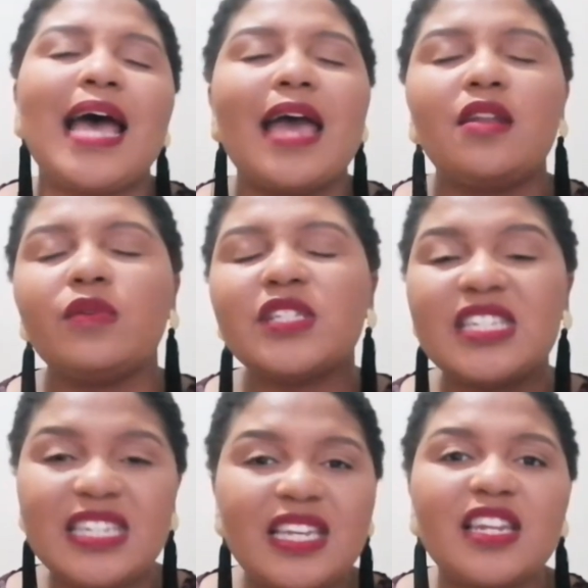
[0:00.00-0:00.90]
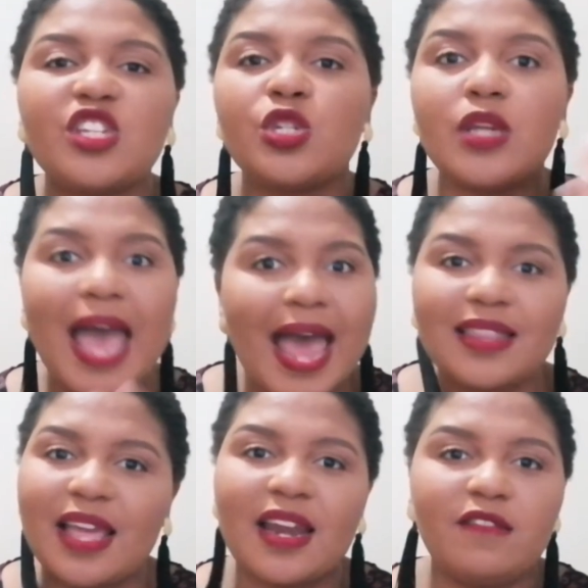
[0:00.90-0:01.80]
I know it's tedious to
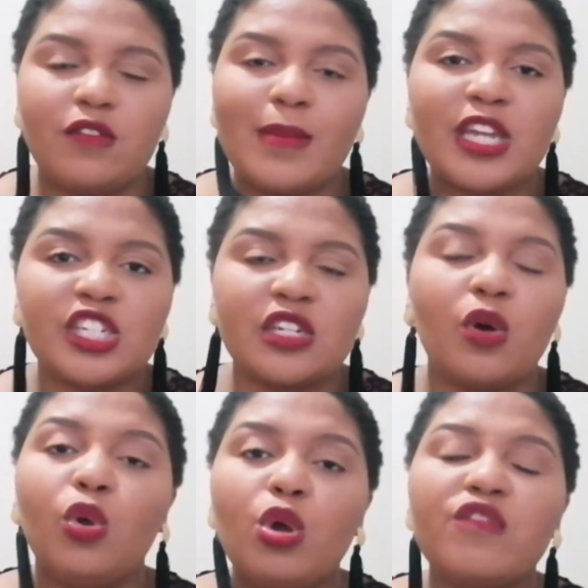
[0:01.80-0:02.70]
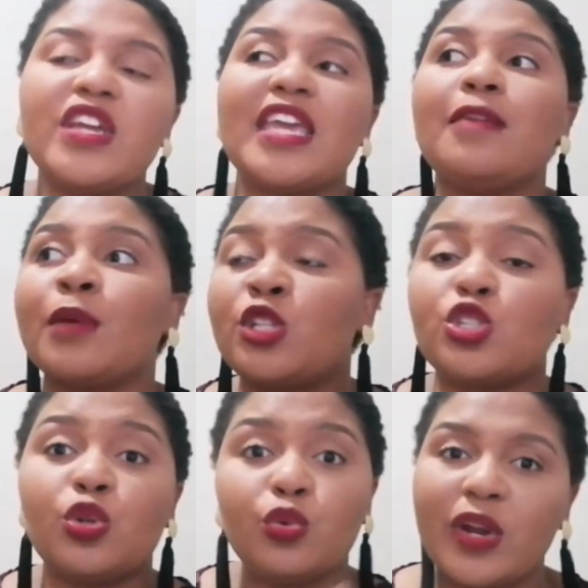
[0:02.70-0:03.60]
add that information all over again because
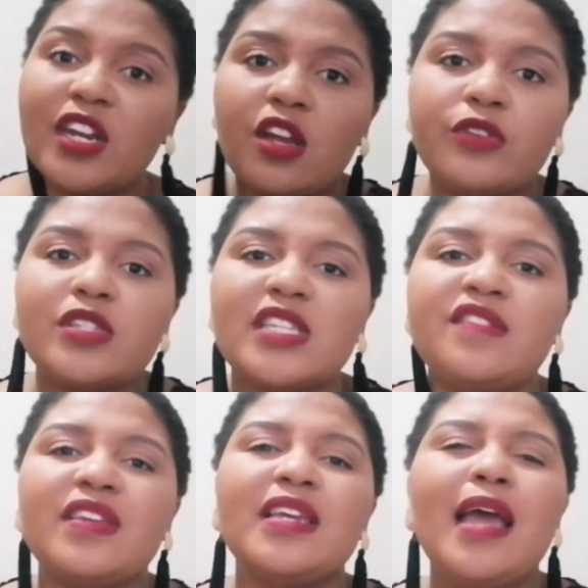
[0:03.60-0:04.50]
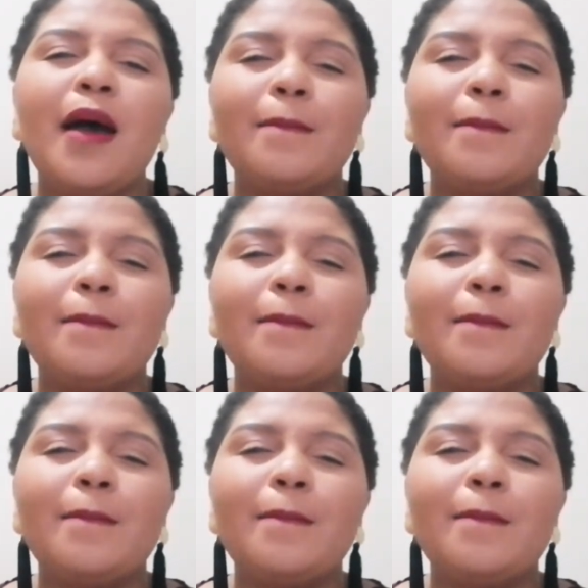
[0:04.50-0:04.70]
it's already on your CV,